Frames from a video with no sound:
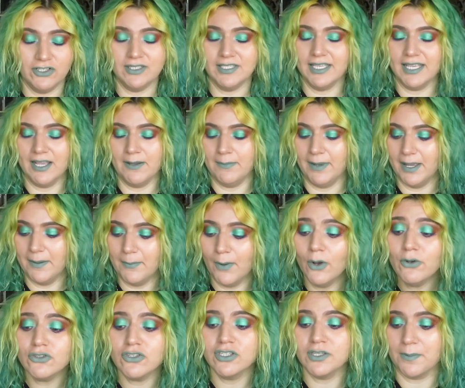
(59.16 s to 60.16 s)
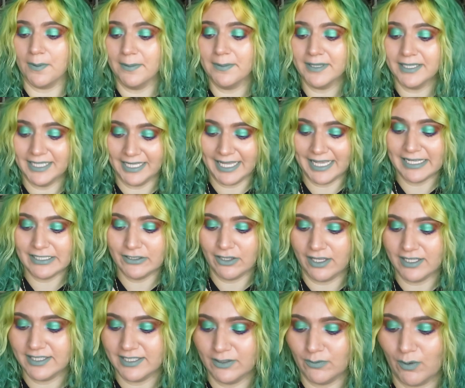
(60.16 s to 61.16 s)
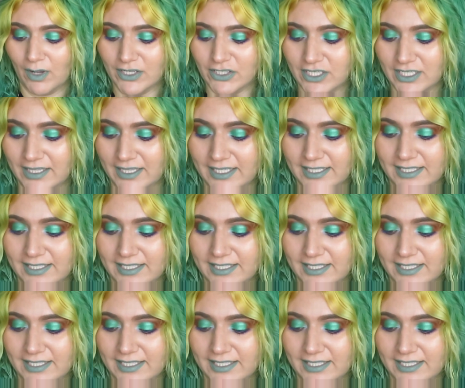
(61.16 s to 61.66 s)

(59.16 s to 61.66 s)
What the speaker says: Just like how my emotions are probably gonna get exhausted watching